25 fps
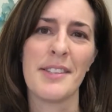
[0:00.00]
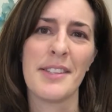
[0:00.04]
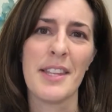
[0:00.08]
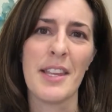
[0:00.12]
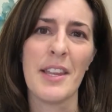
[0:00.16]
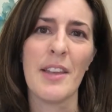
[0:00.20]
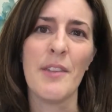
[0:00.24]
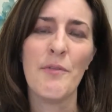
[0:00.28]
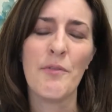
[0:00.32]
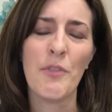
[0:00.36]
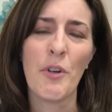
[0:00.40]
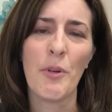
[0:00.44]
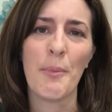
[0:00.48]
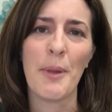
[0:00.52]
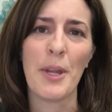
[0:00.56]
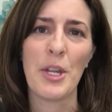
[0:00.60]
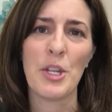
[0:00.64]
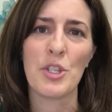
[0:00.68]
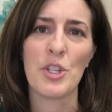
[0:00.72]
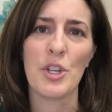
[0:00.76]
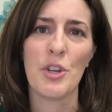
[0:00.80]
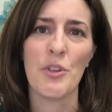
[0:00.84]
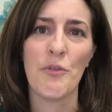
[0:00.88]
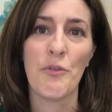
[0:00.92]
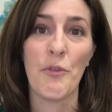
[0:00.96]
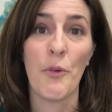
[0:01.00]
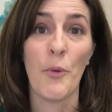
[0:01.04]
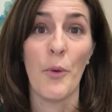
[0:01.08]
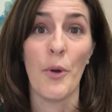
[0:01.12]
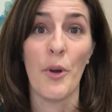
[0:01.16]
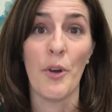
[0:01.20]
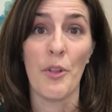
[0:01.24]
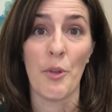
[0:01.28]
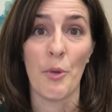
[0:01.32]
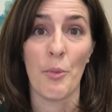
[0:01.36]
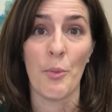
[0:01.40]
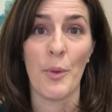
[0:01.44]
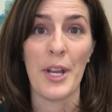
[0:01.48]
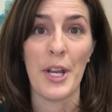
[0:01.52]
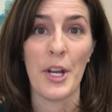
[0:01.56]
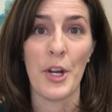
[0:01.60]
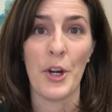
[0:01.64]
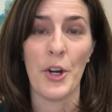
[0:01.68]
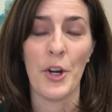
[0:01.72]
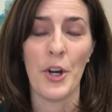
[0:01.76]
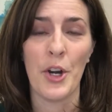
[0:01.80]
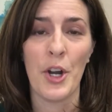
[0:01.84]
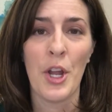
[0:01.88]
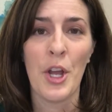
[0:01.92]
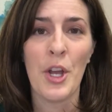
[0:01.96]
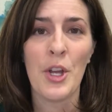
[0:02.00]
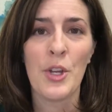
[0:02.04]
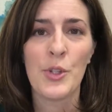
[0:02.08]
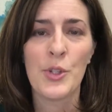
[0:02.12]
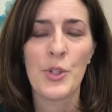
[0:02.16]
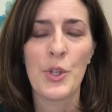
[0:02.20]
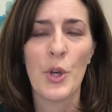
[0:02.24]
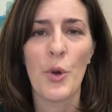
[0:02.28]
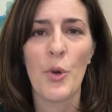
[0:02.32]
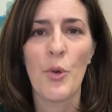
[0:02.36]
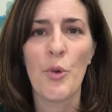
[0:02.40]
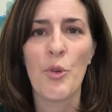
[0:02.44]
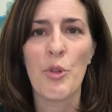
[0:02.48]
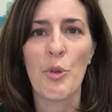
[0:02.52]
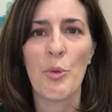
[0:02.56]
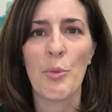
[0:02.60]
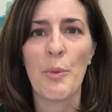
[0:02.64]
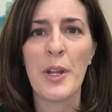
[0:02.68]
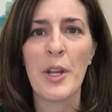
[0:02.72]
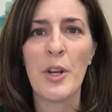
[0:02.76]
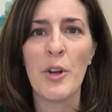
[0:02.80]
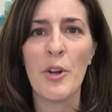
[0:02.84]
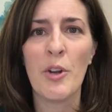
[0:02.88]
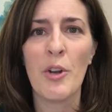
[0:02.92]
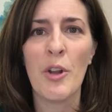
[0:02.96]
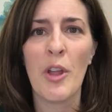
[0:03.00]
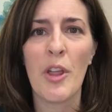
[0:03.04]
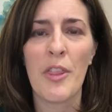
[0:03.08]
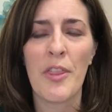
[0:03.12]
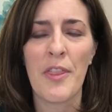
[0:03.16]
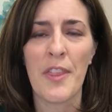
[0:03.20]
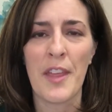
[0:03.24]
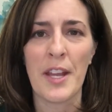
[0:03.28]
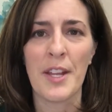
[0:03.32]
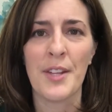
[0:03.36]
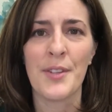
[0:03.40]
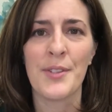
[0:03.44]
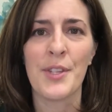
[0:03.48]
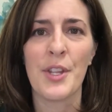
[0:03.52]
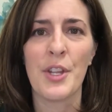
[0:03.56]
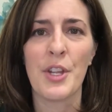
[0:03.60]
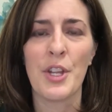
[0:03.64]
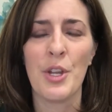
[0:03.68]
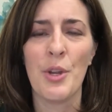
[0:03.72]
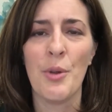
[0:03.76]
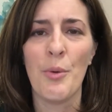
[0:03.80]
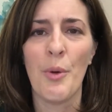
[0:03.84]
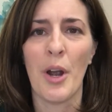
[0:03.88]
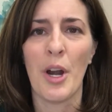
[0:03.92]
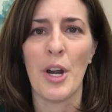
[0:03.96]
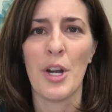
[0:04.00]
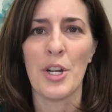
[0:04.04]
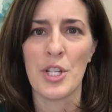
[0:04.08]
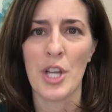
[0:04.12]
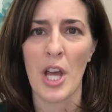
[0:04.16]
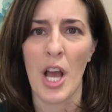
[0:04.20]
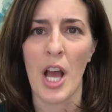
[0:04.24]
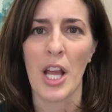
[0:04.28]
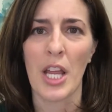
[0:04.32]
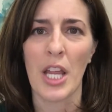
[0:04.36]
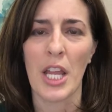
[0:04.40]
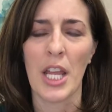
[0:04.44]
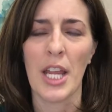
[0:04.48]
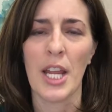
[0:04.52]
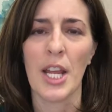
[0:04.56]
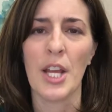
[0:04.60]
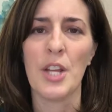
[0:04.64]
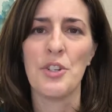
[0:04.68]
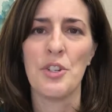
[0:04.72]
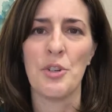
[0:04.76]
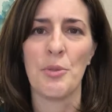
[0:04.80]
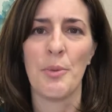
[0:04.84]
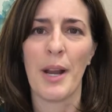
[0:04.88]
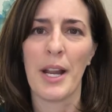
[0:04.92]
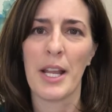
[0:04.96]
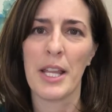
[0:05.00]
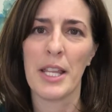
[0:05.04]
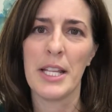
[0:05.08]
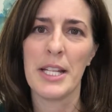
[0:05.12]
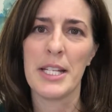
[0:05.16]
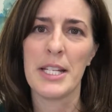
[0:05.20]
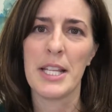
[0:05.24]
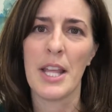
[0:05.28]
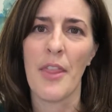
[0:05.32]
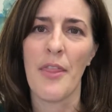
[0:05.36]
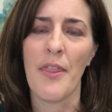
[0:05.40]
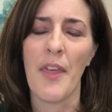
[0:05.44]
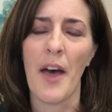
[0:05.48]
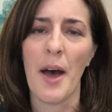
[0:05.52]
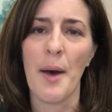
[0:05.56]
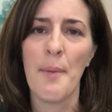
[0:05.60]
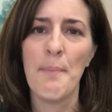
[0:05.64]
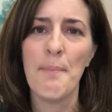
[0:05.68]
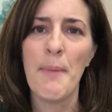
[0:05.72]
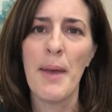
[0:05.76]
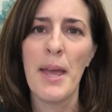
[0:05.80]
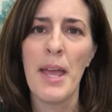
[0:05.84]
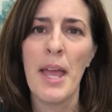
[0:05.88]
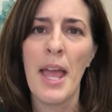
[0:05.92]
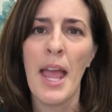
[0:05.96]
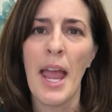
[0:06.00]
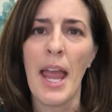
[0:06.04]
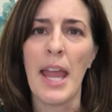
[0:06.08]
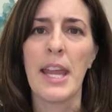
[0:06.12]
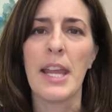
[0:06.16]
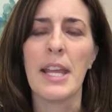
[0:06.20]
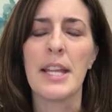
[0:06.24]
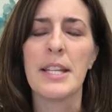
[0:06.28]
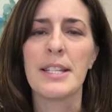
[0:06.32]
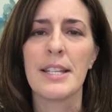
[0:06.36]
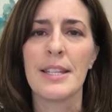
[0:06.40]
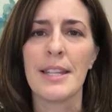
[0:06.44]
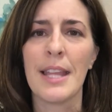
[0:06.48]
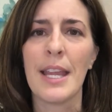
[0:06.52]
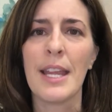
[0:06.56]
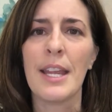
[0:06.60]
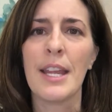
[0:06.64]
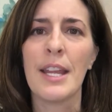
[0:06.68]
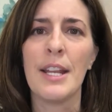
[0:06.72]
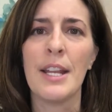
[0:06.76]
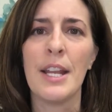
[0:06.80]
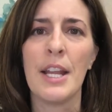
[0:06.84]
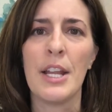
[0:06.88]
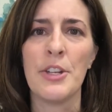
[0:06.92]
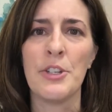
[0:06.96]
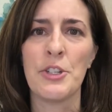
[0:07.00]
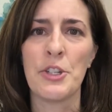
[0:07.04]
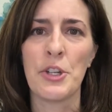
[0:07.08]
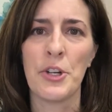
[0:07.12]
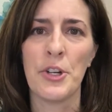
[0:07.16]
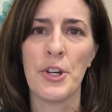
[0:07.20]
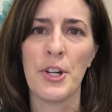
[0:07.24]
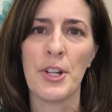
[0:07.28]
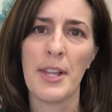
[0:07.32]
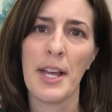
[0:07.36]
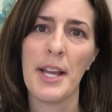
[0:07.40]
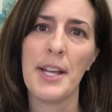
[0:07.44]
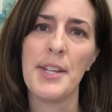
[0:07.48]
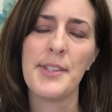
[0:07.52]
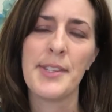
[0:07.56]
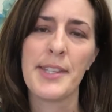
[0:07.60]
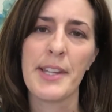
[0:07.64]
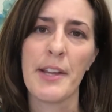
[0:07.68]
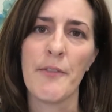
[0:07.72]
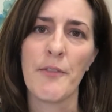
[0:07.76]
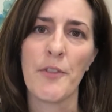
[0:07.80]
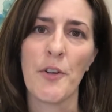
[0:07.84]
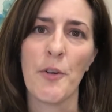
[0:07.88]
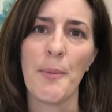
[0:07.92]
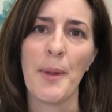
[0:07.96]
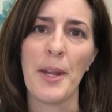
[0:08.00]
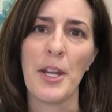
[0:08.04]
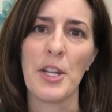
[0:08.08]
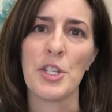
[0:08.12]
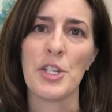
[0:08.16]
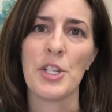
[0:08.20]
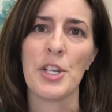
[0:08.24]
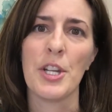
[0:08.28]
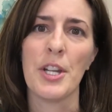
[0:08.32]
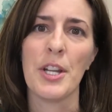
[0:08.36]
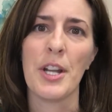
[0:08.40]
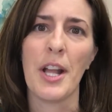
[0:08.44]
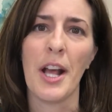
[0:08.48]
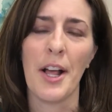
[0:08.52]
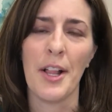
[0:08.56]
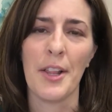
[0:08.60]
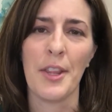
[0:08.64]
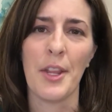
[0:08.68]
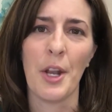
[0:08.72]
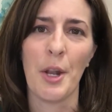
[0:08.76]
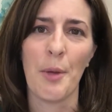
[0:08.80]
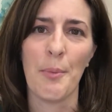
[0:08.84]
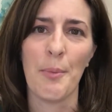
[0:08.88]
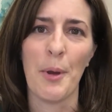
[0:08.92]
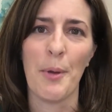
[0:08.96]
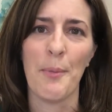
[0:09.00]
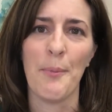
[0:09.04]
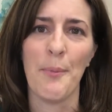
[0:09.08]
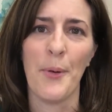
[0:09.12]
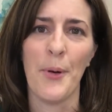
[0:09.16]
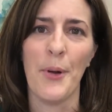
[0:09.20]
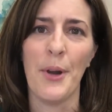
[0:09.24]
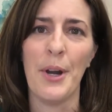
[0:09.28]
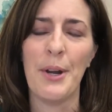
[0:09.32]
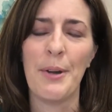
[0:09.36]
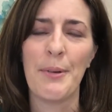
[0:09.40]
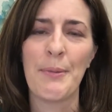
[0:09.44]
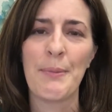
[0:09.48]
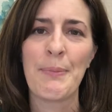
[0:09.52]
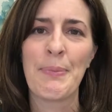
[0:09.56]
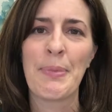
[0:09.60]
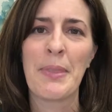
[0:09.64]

the information for the reader. So the reader thinks that you are talking directly to them and they can internalize the information a little bit more.